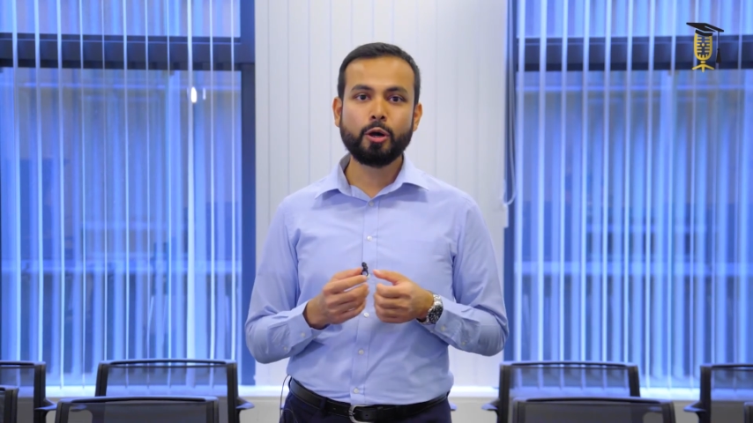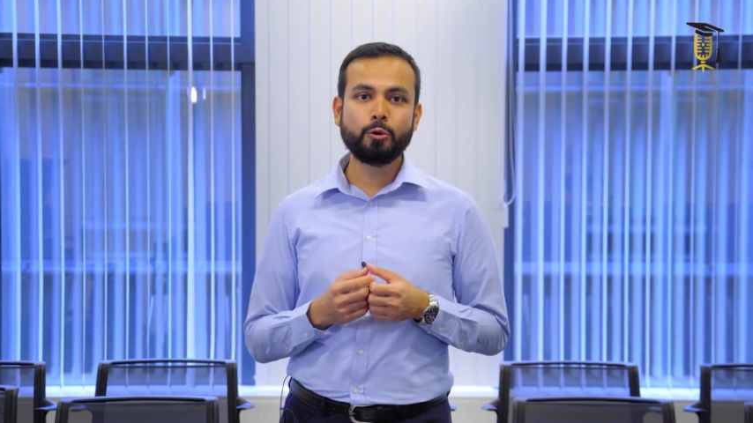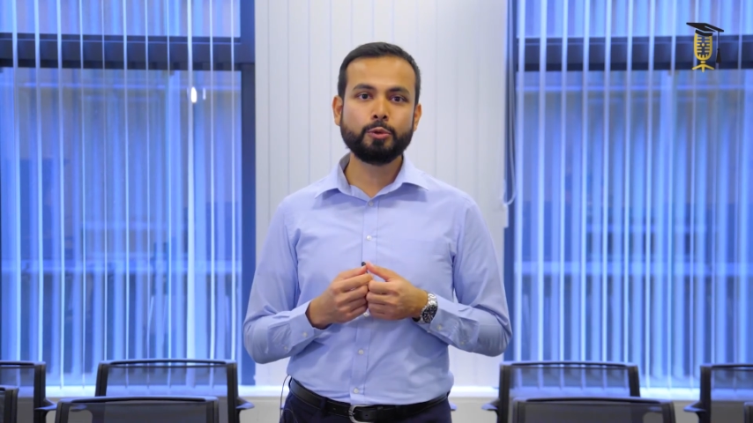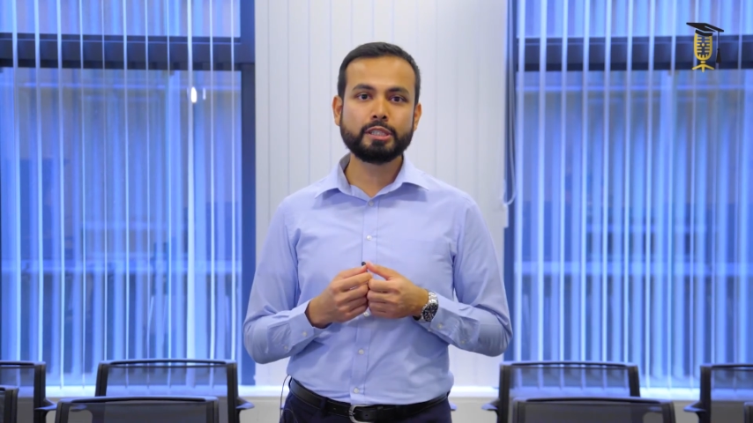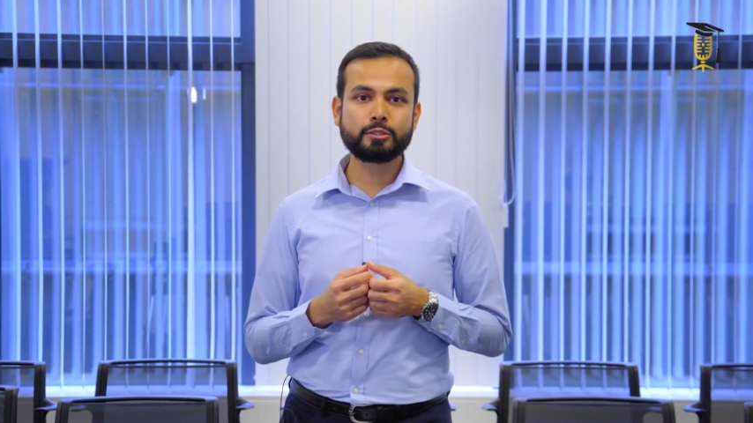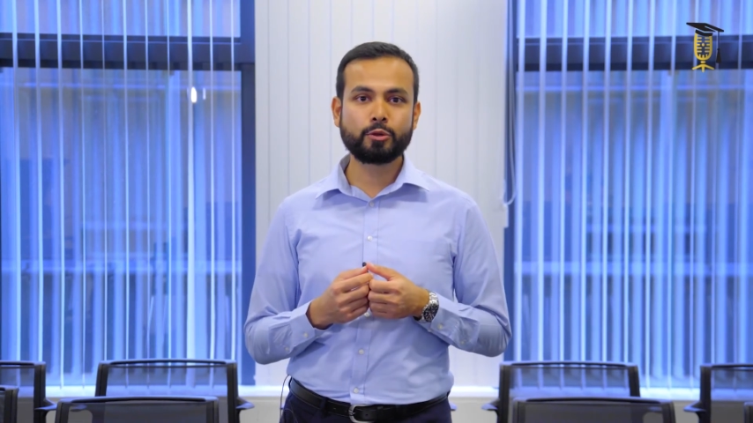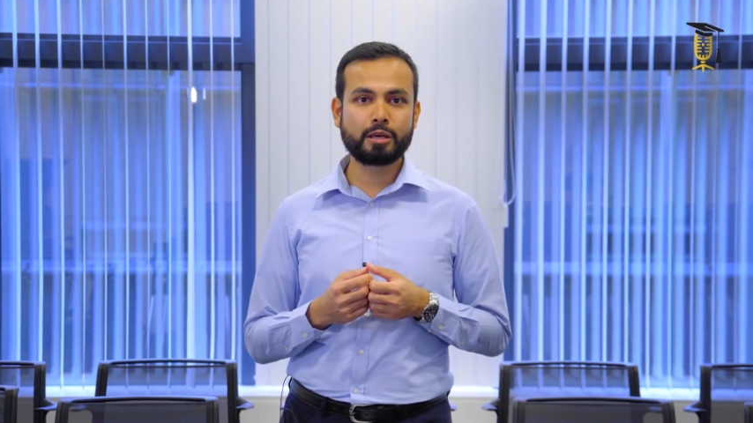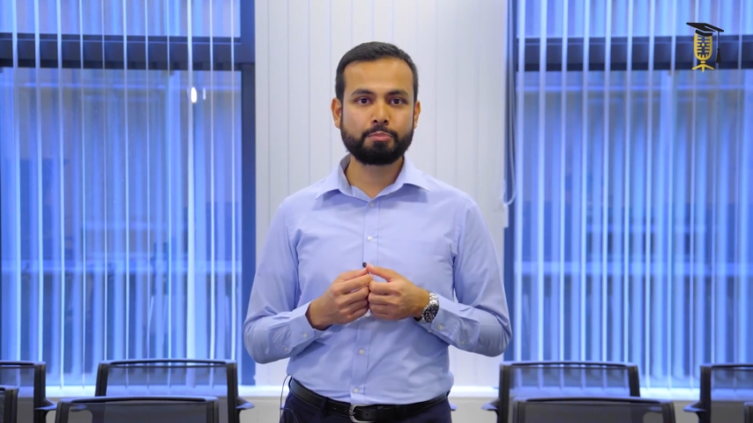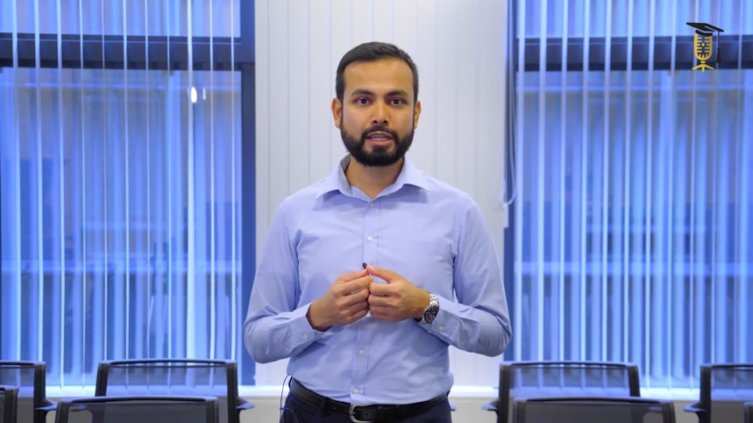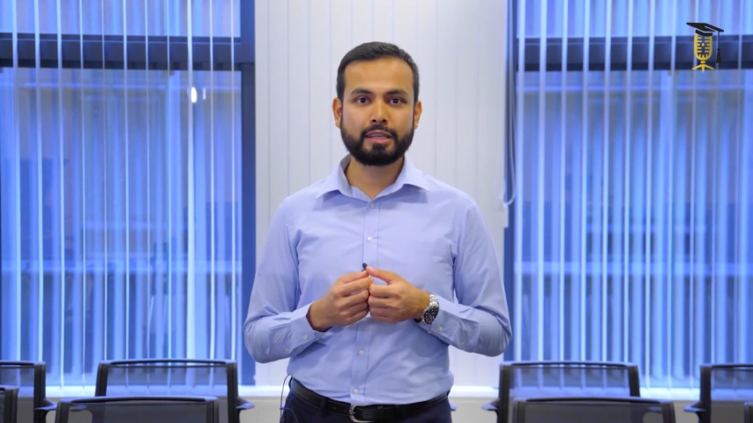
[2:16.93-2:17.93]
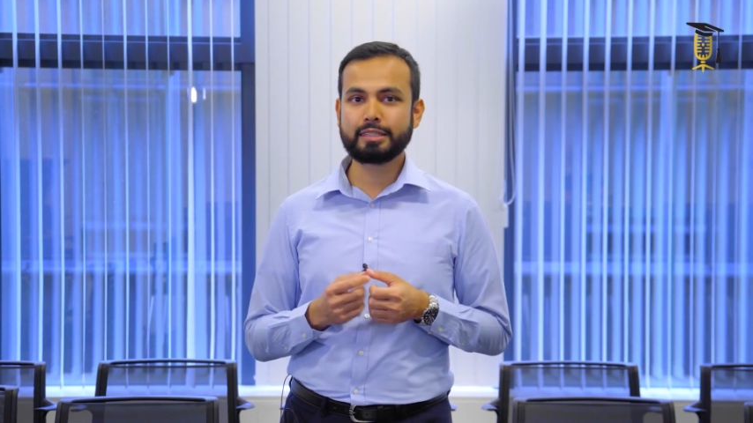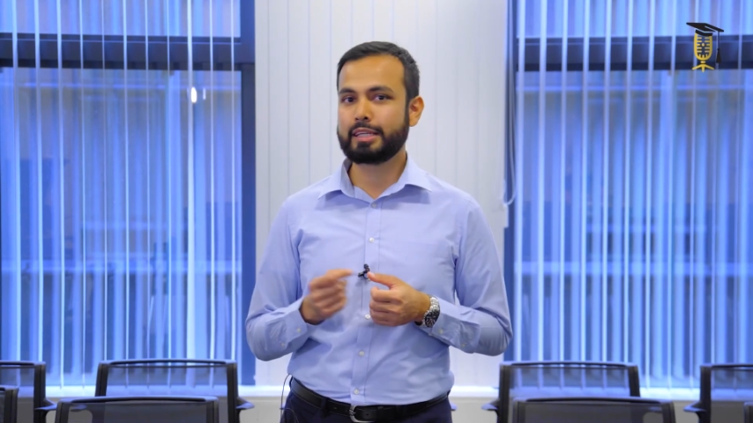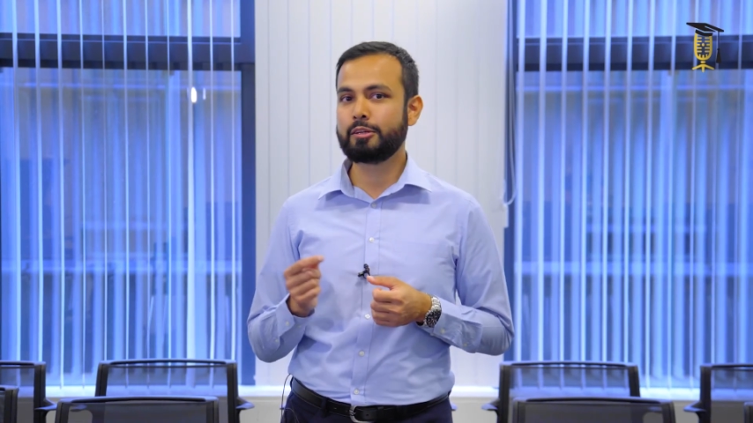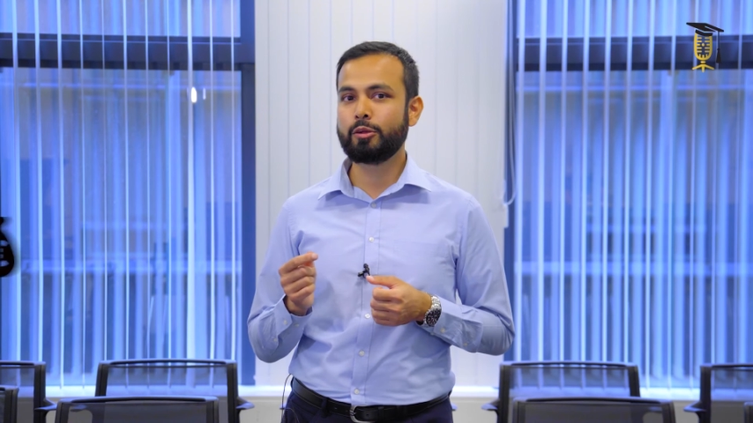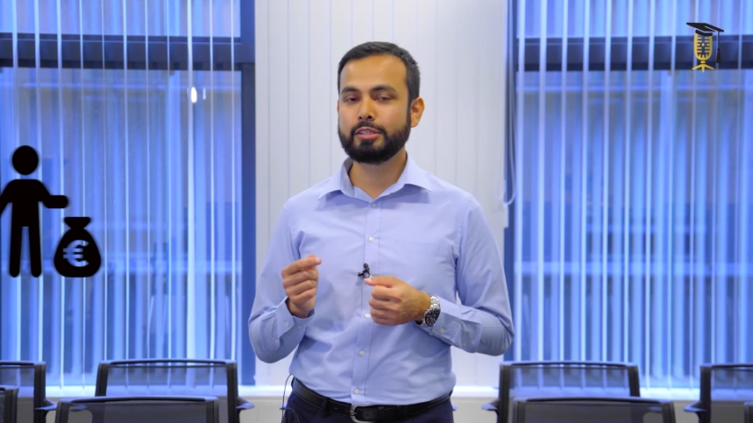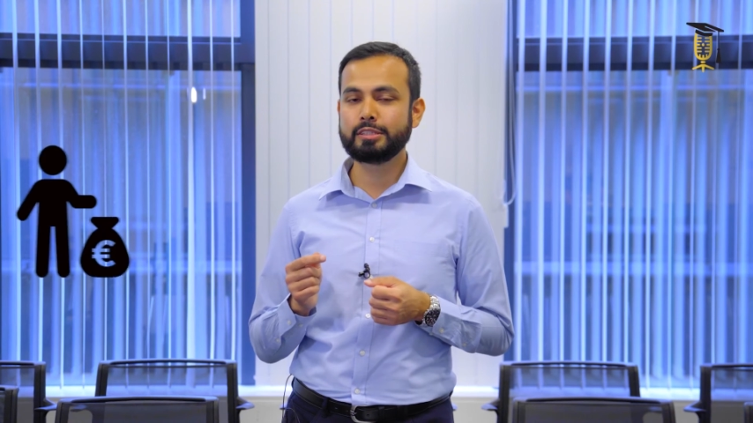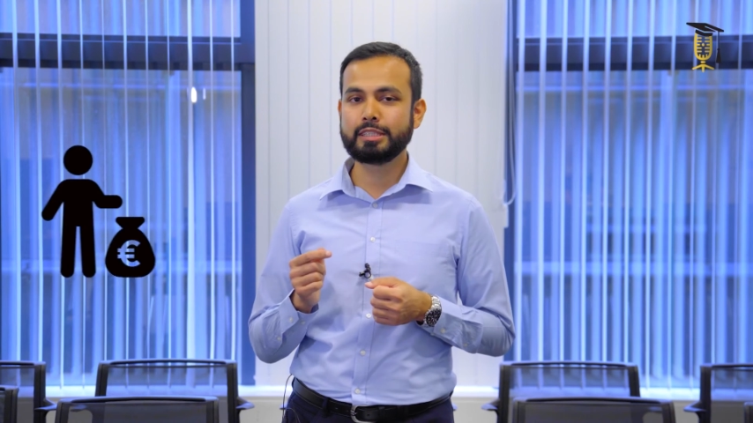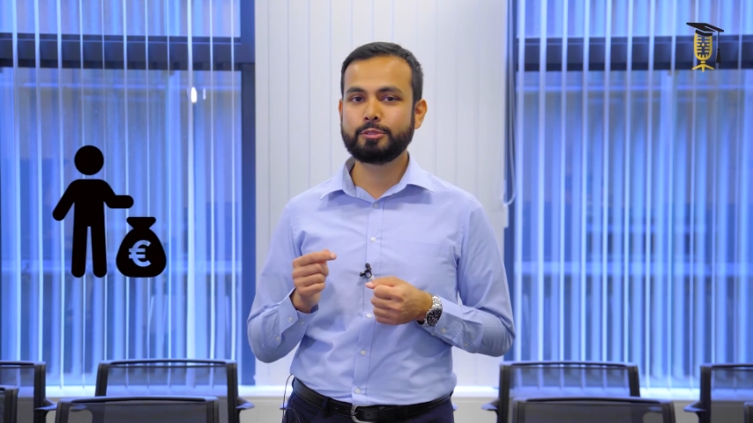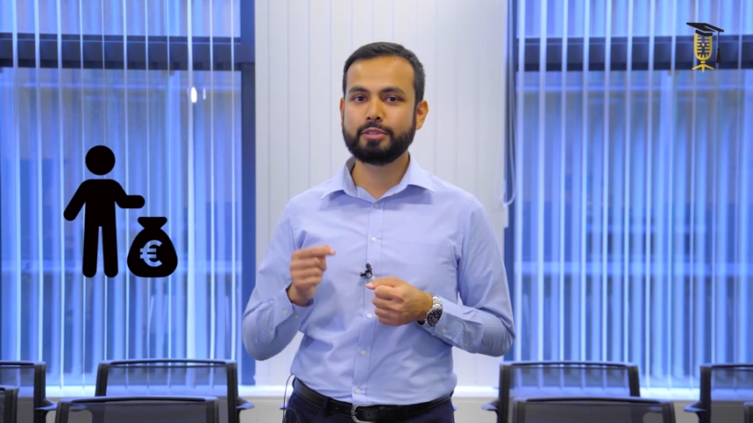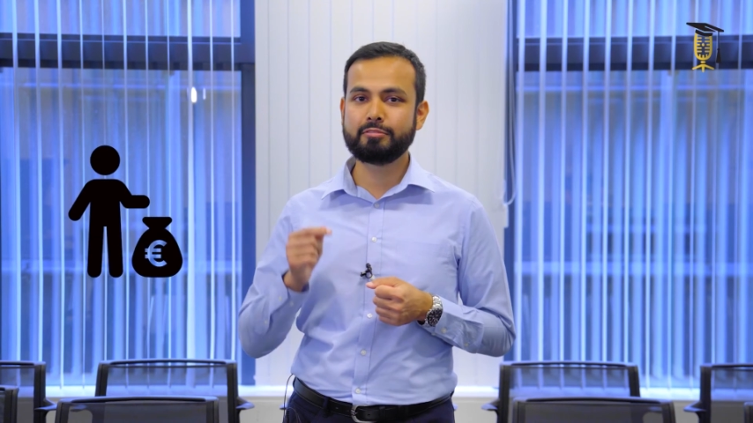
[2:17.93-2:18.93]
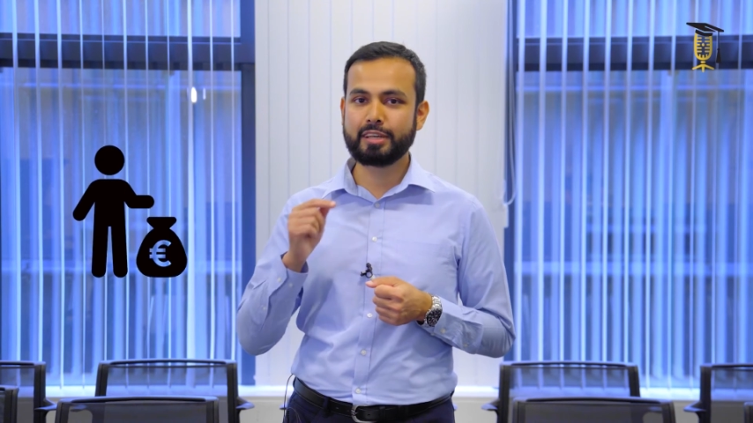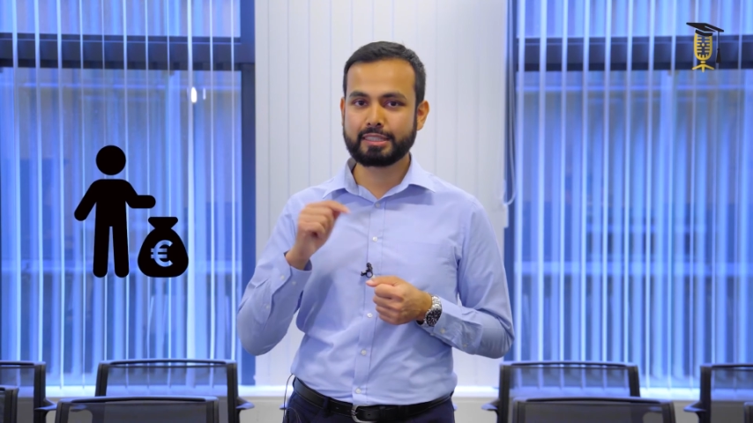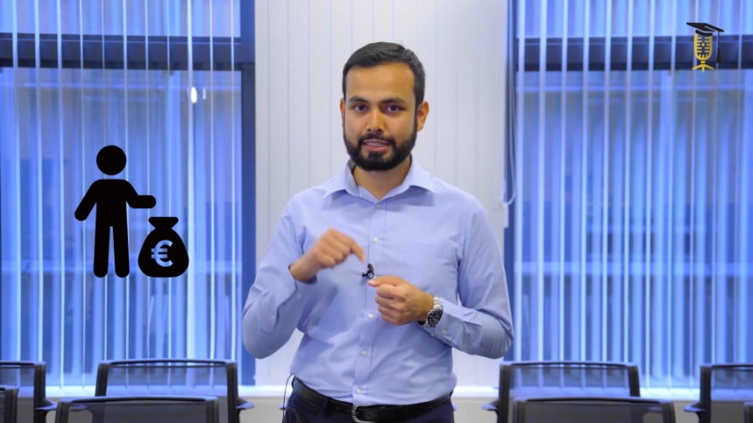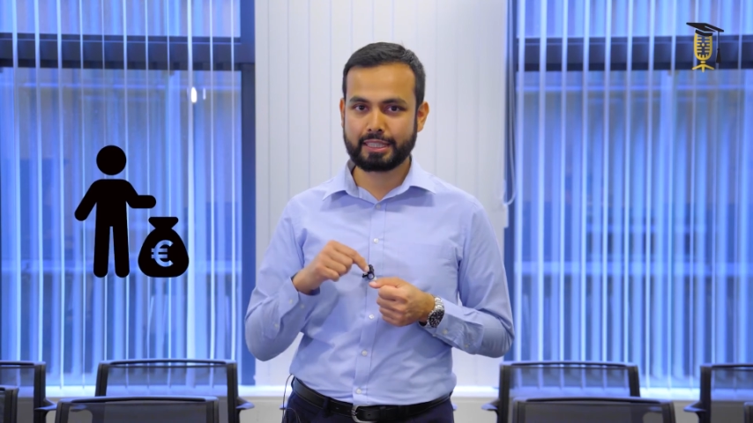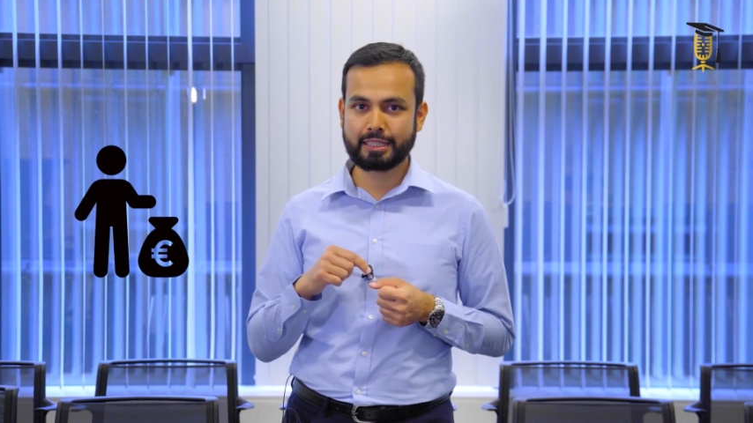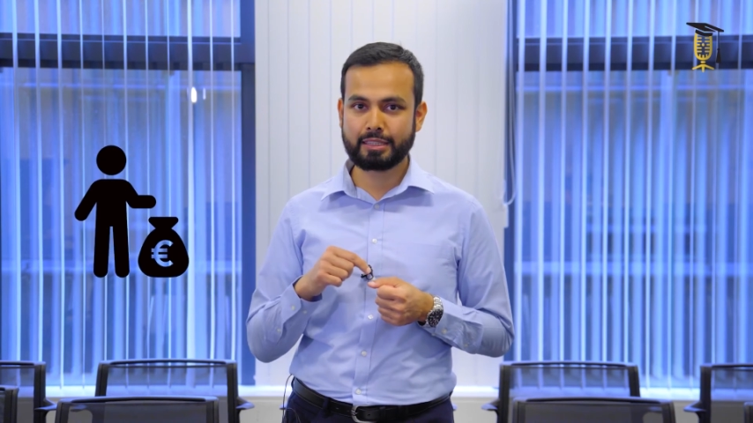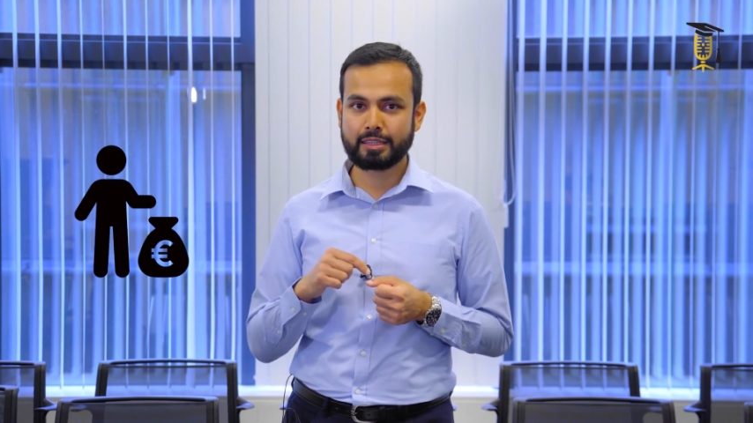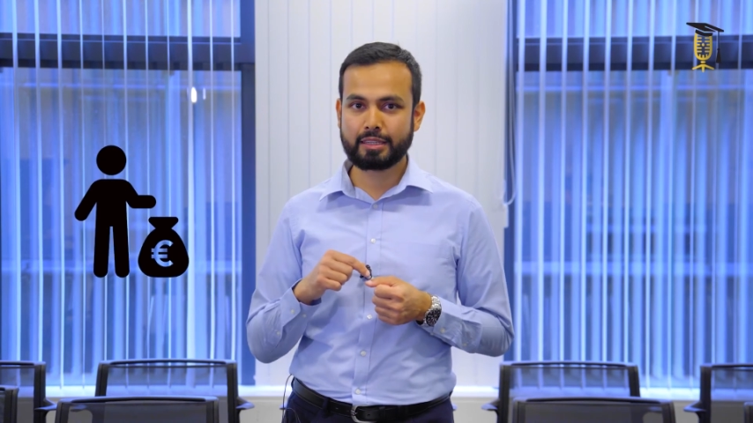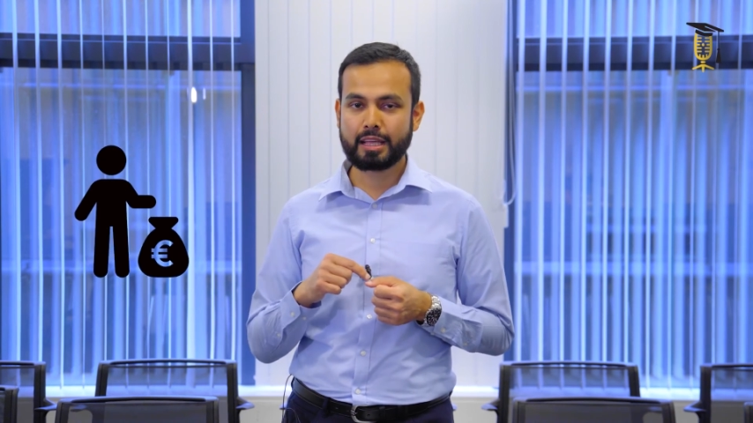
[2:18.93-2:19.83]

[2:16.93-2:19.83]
which solar panel technology to invest in